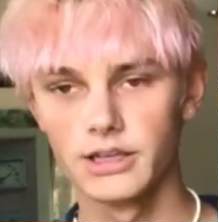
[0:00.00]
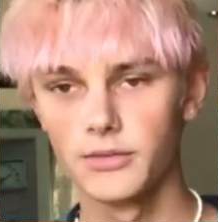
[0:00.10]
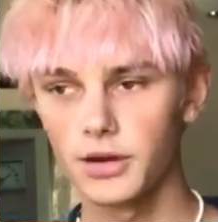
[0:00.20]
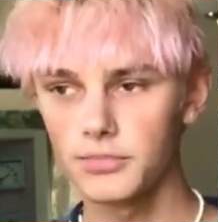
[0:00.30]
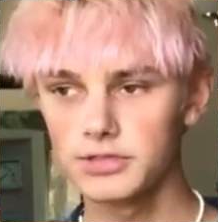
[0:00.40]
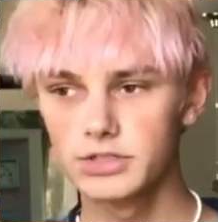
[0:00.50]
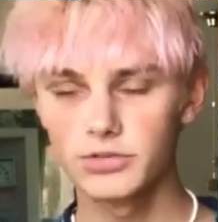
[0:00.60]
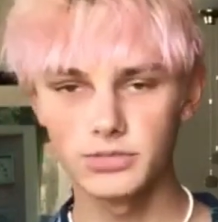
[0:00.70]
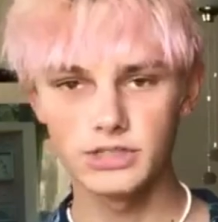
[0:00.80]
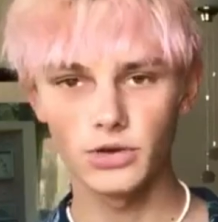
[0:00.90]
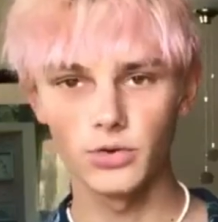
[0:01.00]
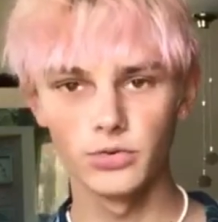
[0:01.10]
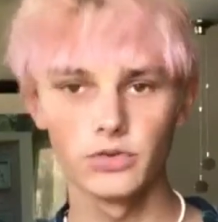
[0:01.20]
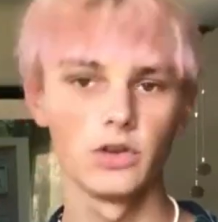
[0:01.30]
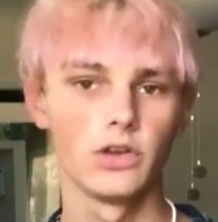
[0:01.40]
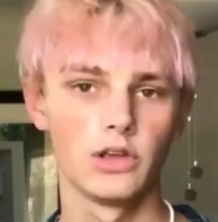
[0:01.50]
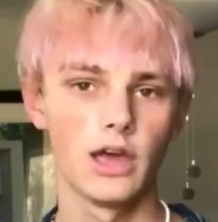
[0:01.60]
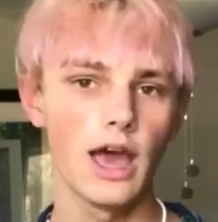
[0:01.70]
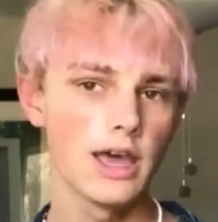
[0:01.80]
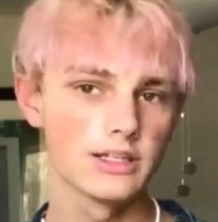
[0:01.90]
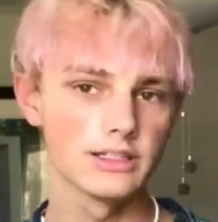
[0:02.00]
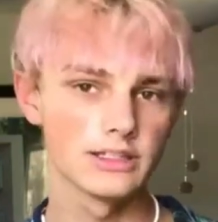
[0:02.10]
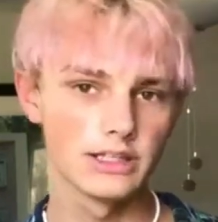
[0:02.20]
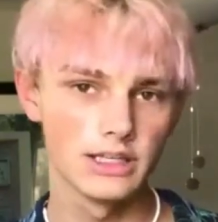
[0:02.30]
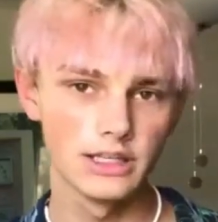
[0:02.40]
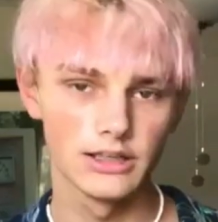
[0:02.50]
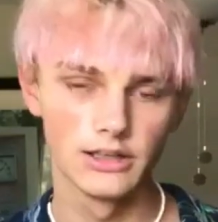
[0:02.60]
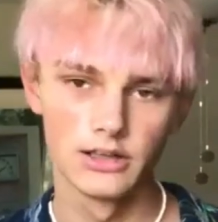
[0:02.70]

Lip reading: But I'm assuming he's old, as he